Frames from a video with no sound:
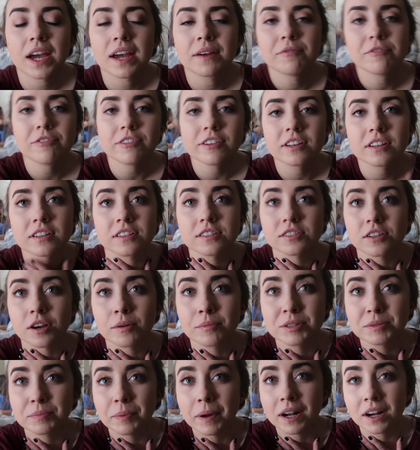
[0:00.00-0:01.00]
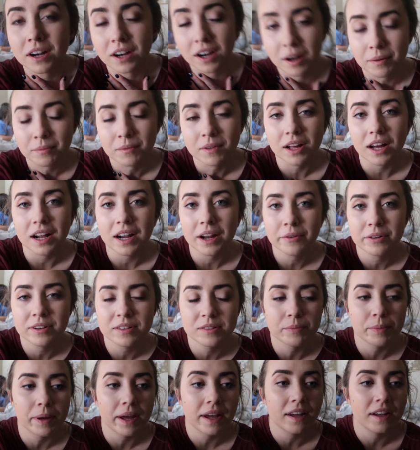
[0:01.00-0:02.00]
I'm feeling so much better. I'm glad I went
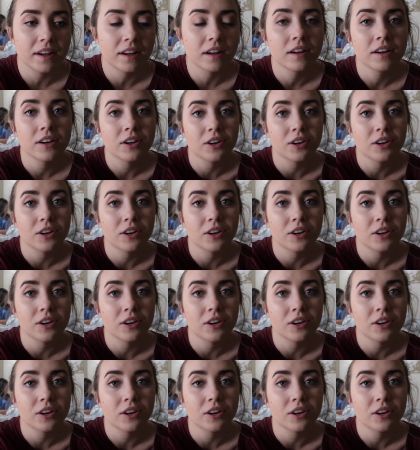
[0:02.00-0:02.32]
to bed